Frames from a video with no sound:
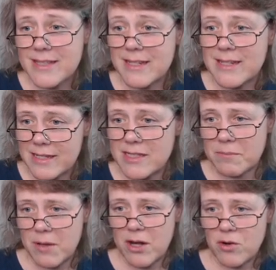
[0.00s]

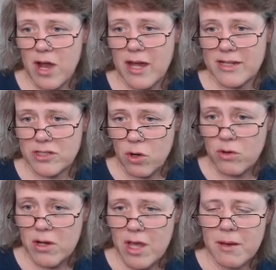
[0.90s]
decent painter on his
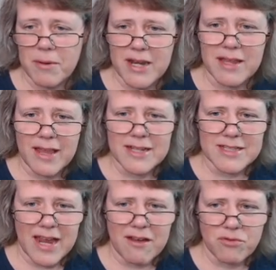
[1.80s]
own, but he likes
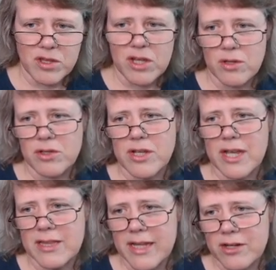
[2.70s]
to have really good
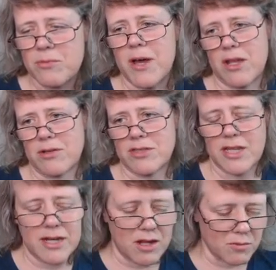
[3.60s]
looking leader models,
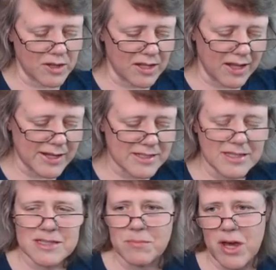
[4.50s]
and he really likes
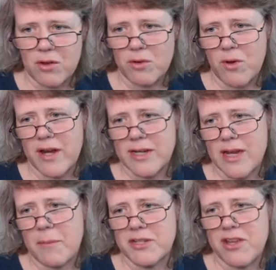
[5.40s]
this model and wanted
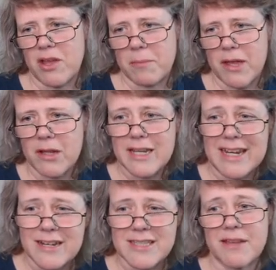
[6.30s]
non metallic metal, and he
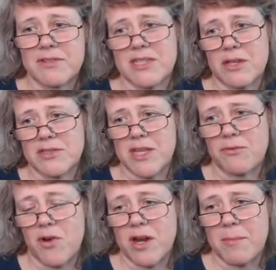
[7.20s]
doesn't have the skill set
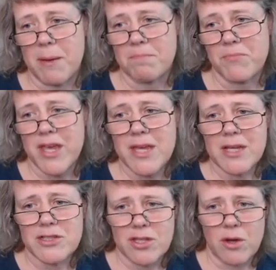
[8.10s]
for NMM.
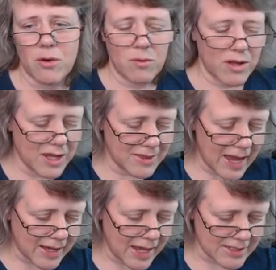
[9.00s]
So in
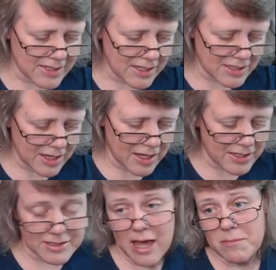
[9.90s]
that case, he's uh,
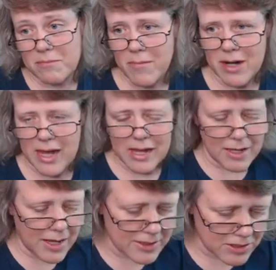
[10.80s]
he's got money,
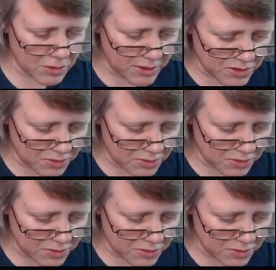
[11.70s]
and so he's